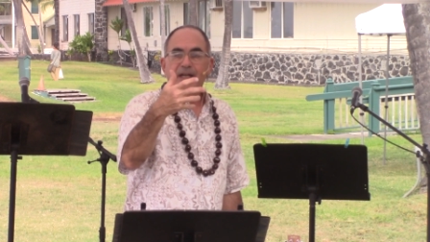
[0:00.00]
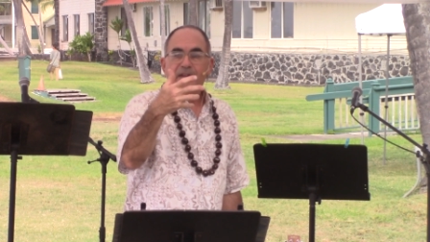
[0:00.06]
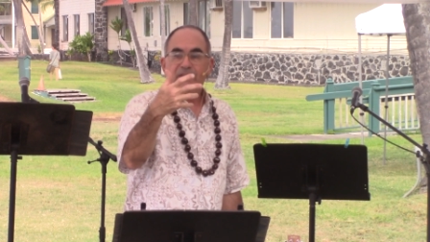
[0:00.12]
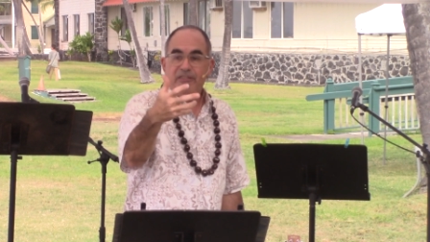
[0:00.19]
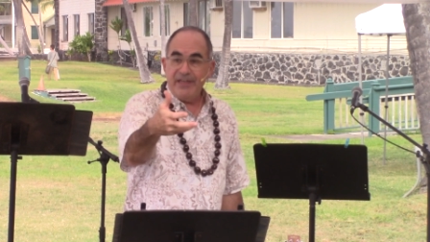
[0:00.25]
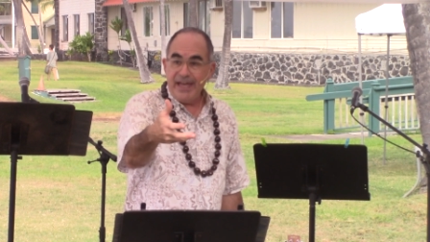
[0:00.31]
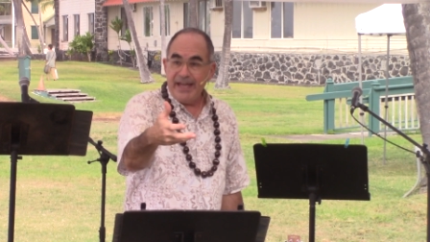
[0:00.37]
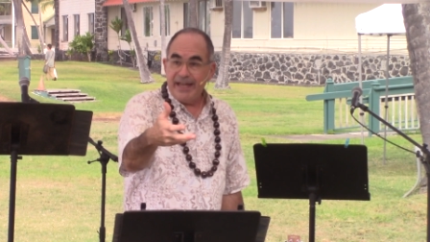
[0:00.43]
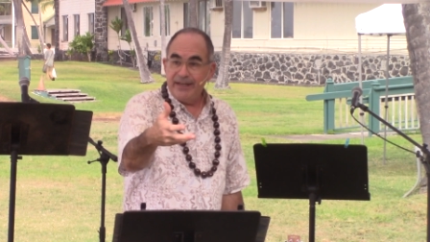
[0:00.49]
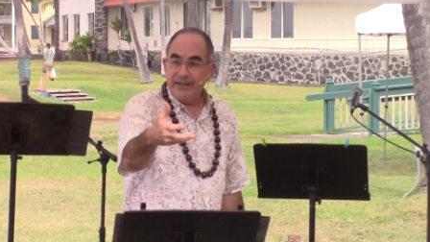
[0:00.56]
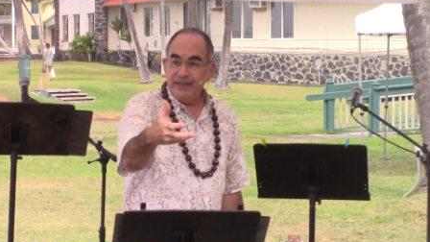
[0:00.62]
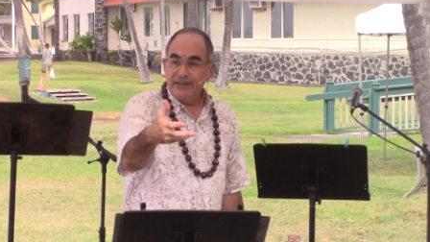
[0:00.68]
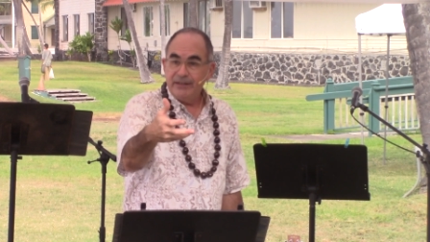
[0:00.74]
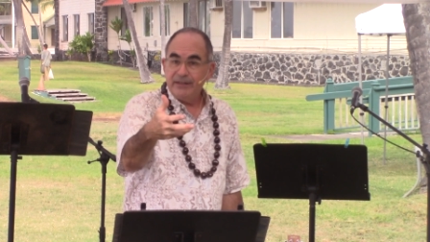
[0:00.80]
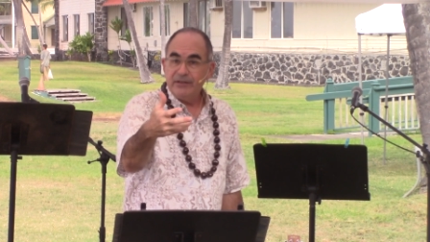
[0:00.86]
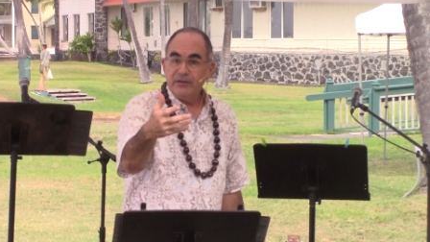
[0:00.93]

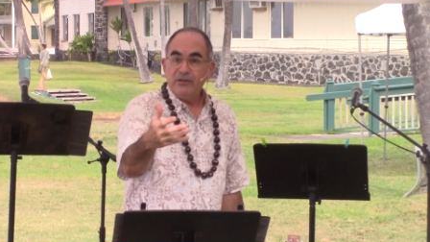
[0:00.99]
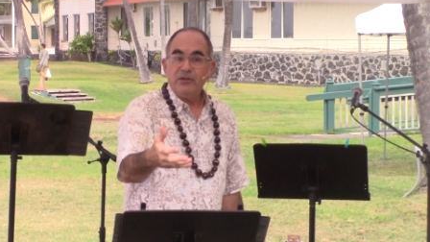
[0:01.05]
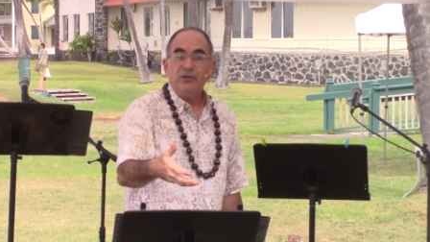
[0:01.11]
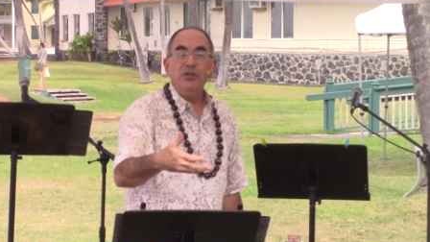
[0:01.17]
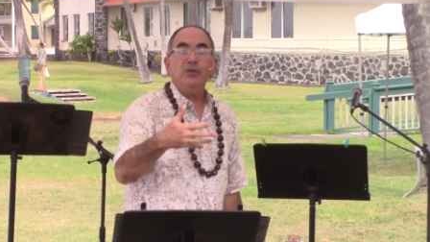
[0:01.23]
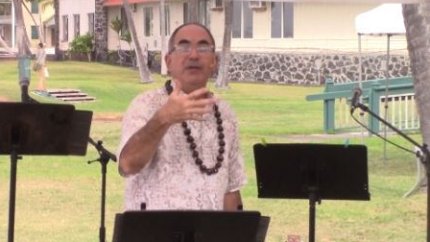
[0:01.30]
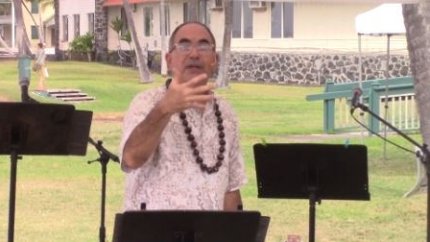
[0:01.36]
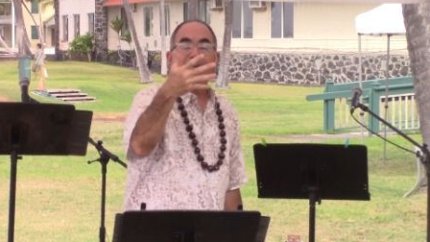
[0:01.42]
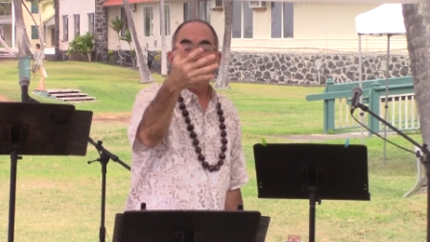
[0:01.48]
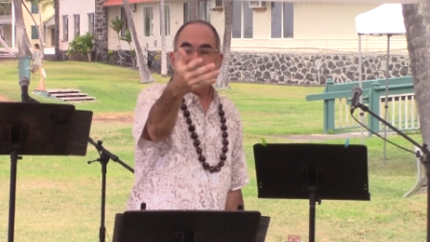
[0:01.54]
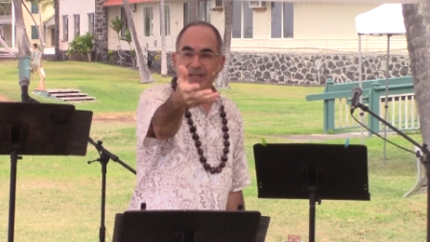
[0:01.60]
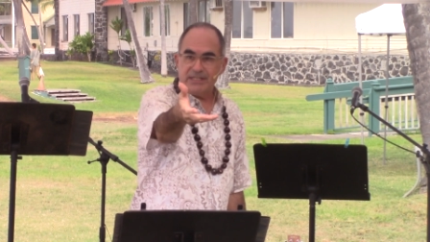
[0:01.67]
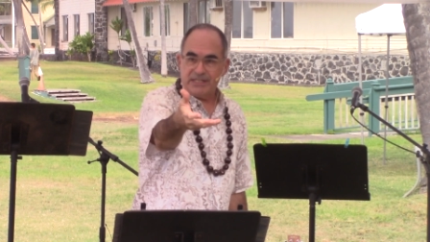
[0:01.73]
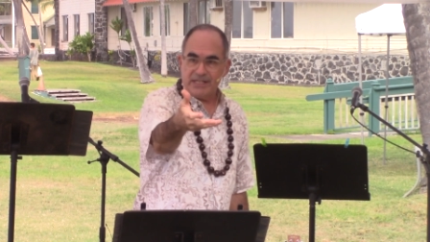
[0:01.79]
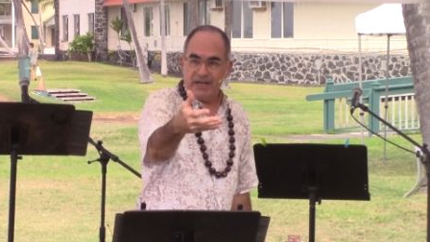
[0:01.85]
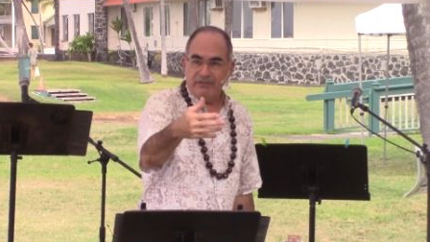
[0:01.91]
then you can have
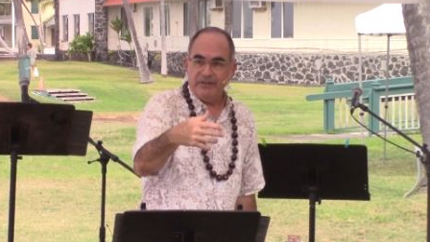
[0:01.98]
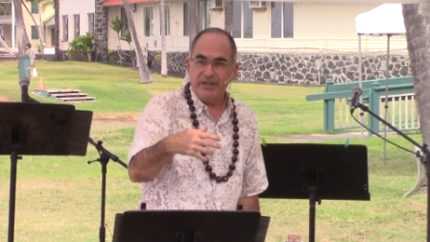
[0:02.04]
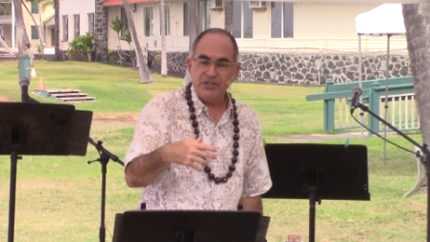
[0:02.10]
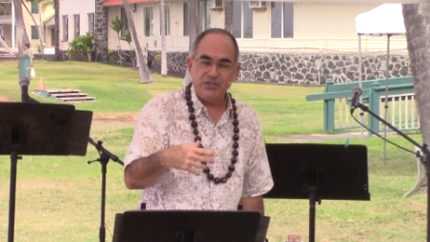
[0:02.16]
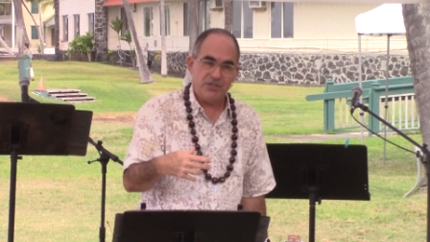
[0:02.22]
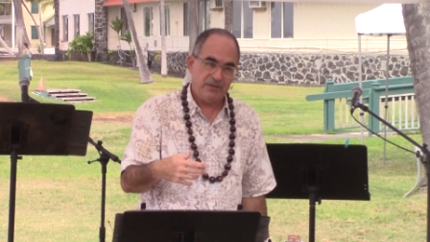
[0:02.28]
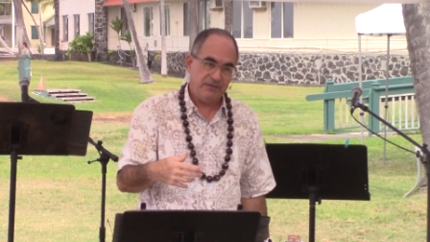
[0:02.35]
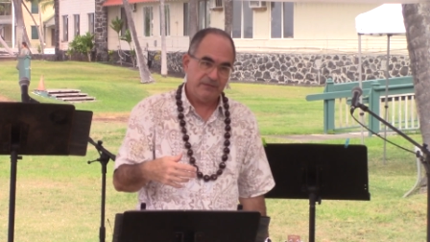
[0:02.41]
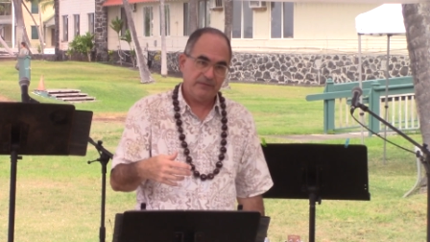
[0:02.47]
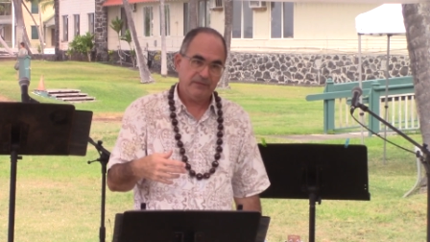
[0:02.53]
that salvation.